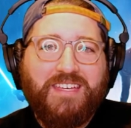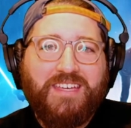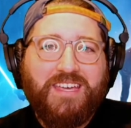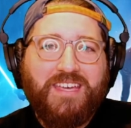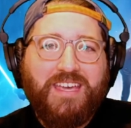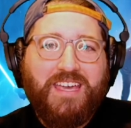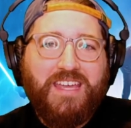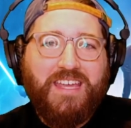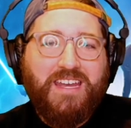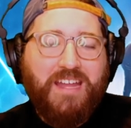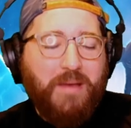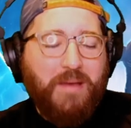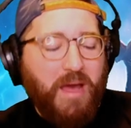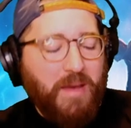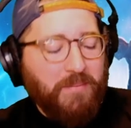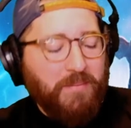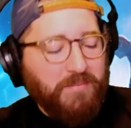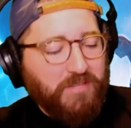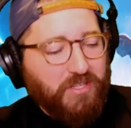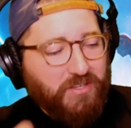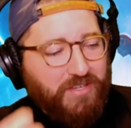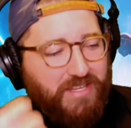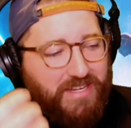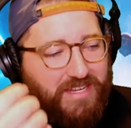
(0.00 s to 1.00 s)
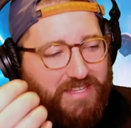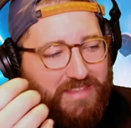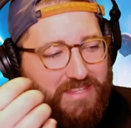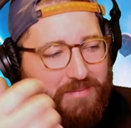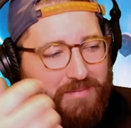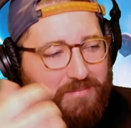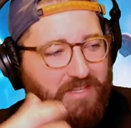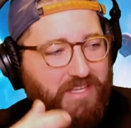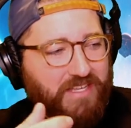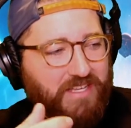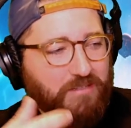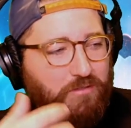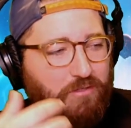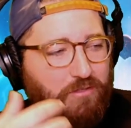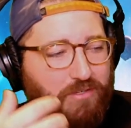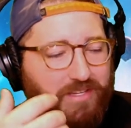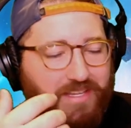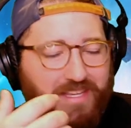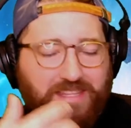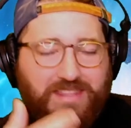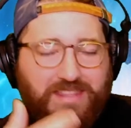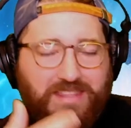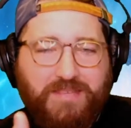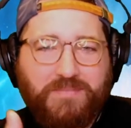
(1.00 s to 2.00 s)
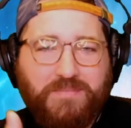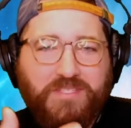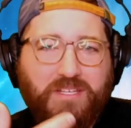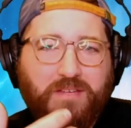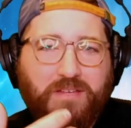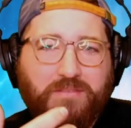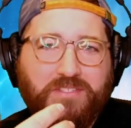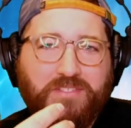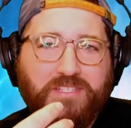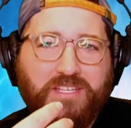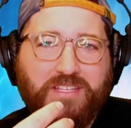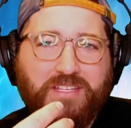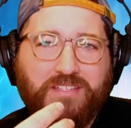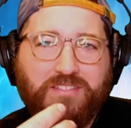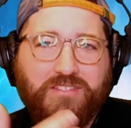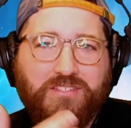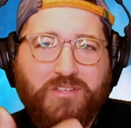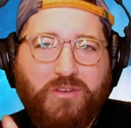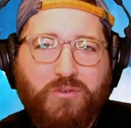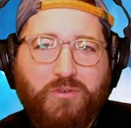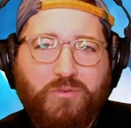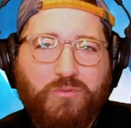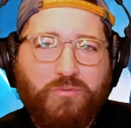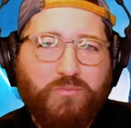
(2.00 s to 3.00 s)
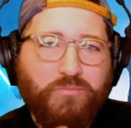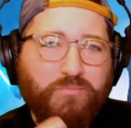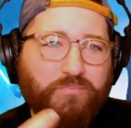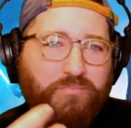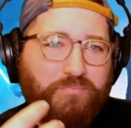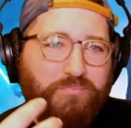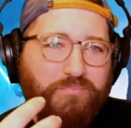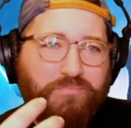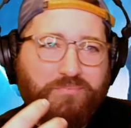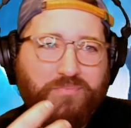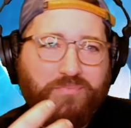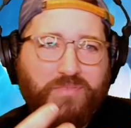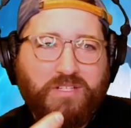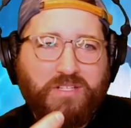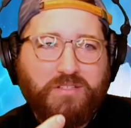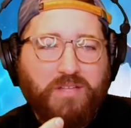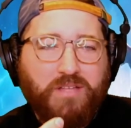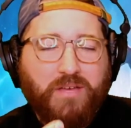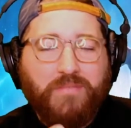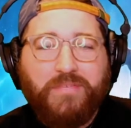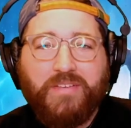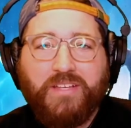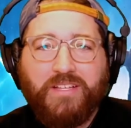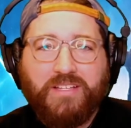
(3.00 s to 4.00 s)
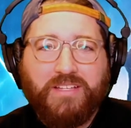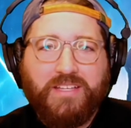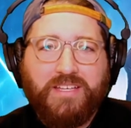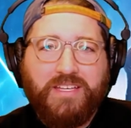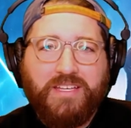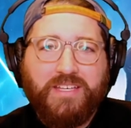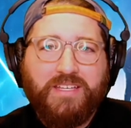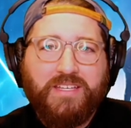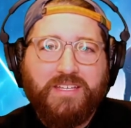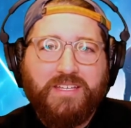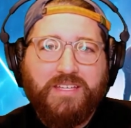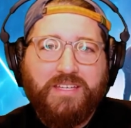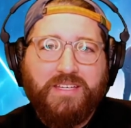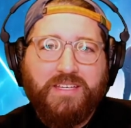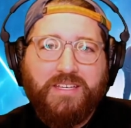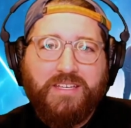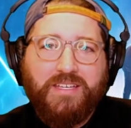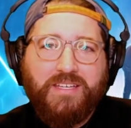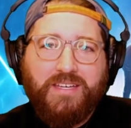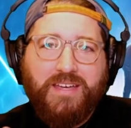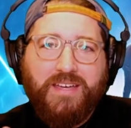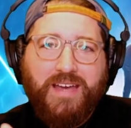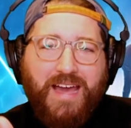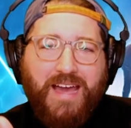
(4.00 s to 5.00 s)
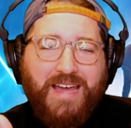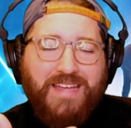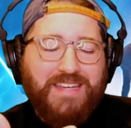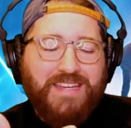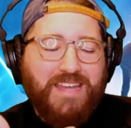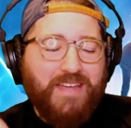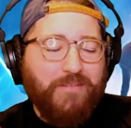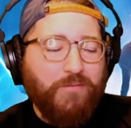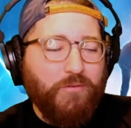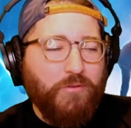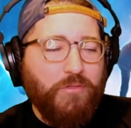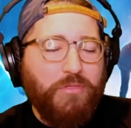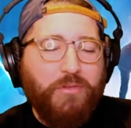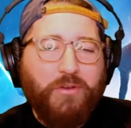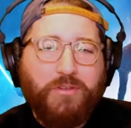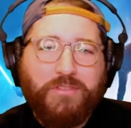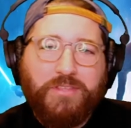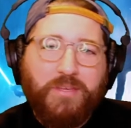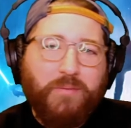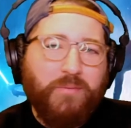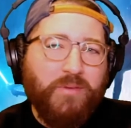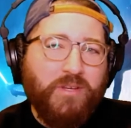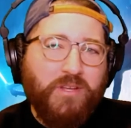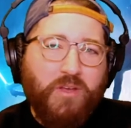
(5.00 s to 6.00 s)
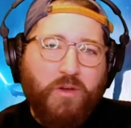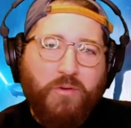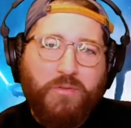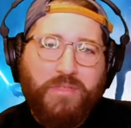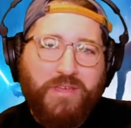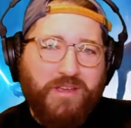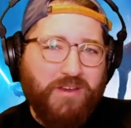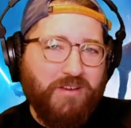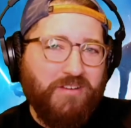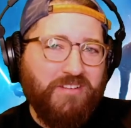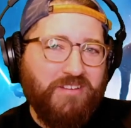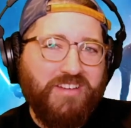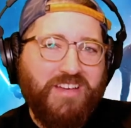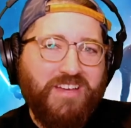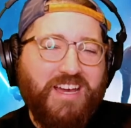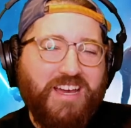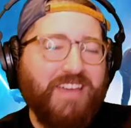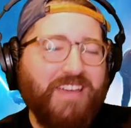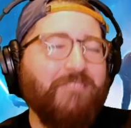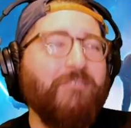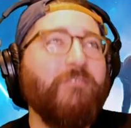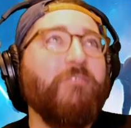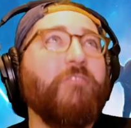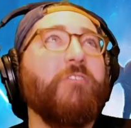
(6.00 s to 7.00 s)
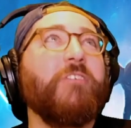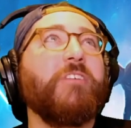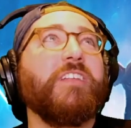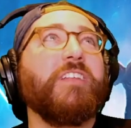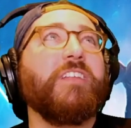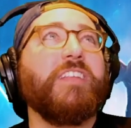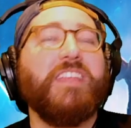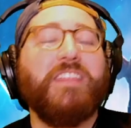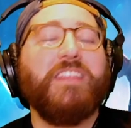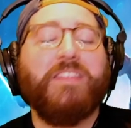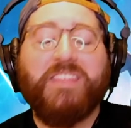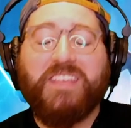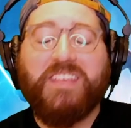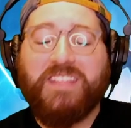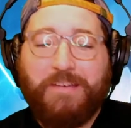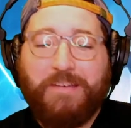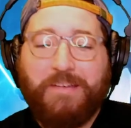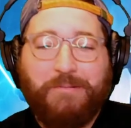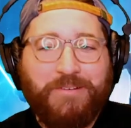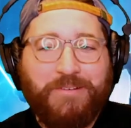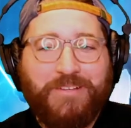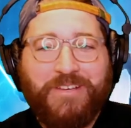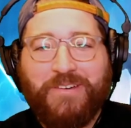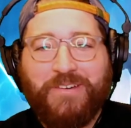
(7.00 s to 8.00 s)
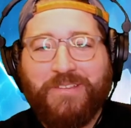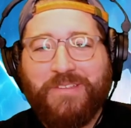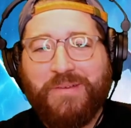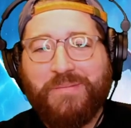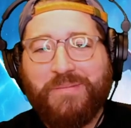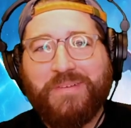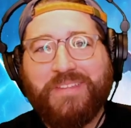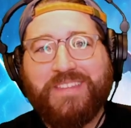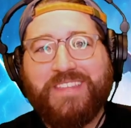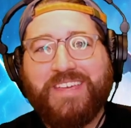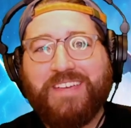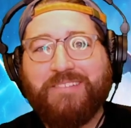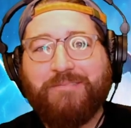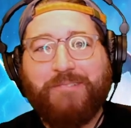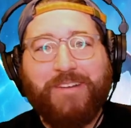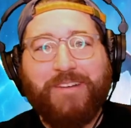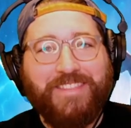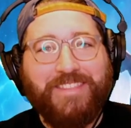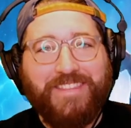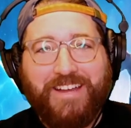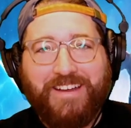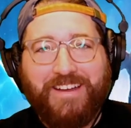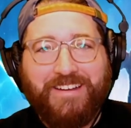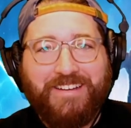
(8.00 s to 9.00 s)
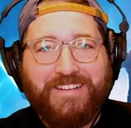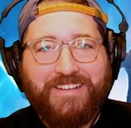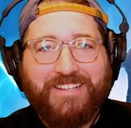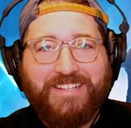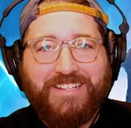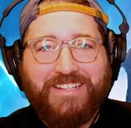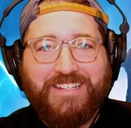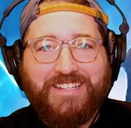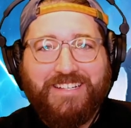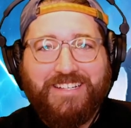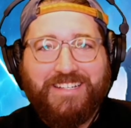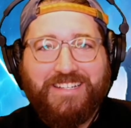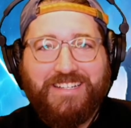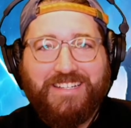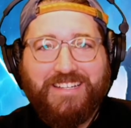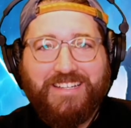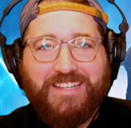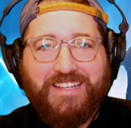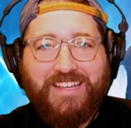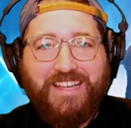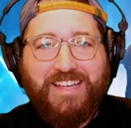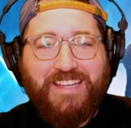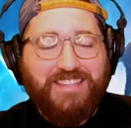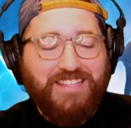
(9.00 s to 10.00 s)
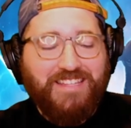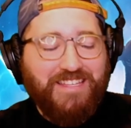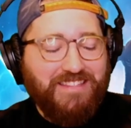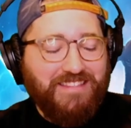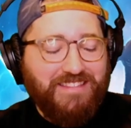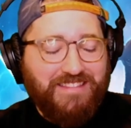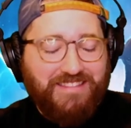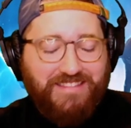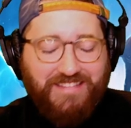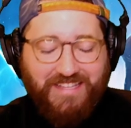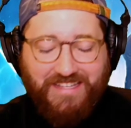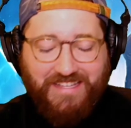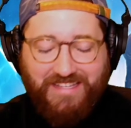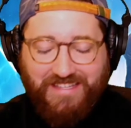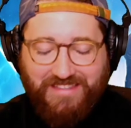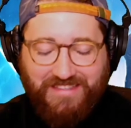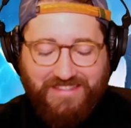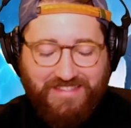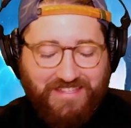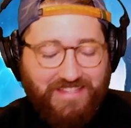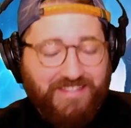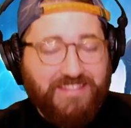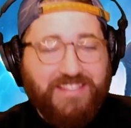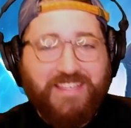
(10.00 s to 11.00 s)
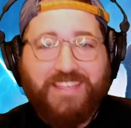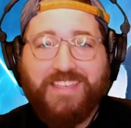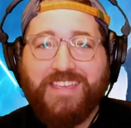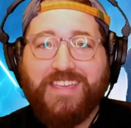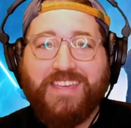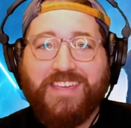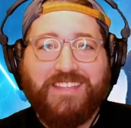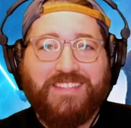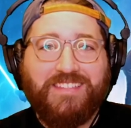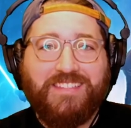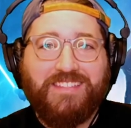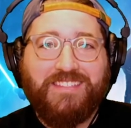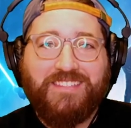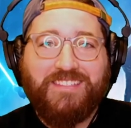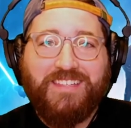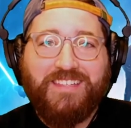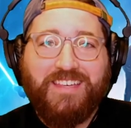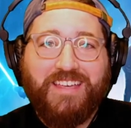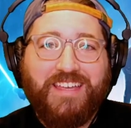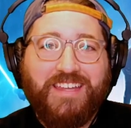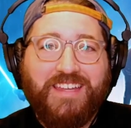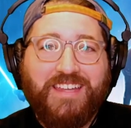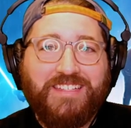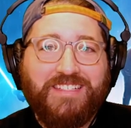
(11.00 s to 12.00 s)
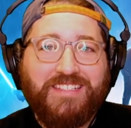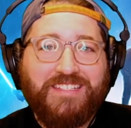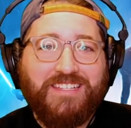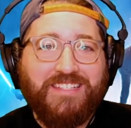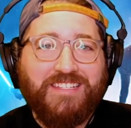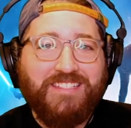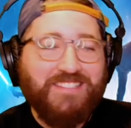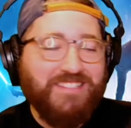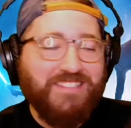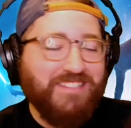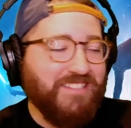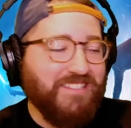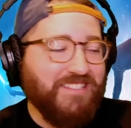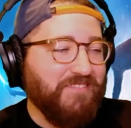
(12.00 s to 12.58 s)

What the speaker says: And I'm looking at them, like looking at themselves like so lovingly. I never thought they would go there. I really didn't think they would go there, but they went there, and they did the kiss, and it just,